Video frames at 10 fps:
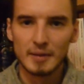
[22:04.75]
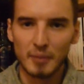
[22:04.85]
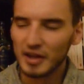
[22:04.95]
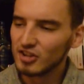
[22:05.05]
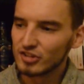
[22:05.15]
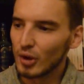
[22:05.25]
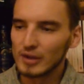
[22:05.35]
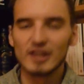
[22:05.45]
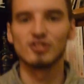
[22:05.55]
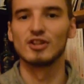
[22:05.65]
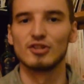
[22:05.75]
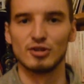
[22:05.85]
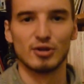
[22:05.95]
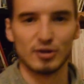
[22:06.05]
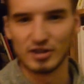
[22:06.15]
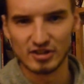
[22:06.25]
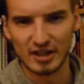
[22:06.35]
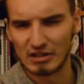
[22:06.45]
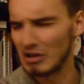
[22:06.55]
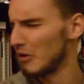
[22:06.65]
But he's not listening to you, know. He's
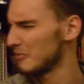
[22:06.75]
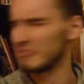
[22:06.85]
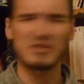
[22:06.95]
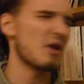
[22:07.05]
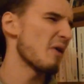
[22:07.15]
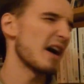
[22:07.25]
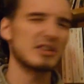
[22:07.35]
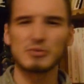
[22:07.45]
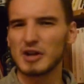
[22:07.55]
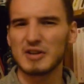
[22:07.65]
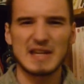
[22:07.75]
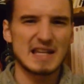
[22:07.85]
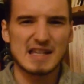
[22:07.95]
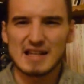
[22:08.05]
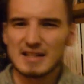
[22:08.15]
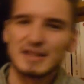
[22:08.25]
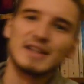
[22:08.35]
like, no, I don't want to eat it.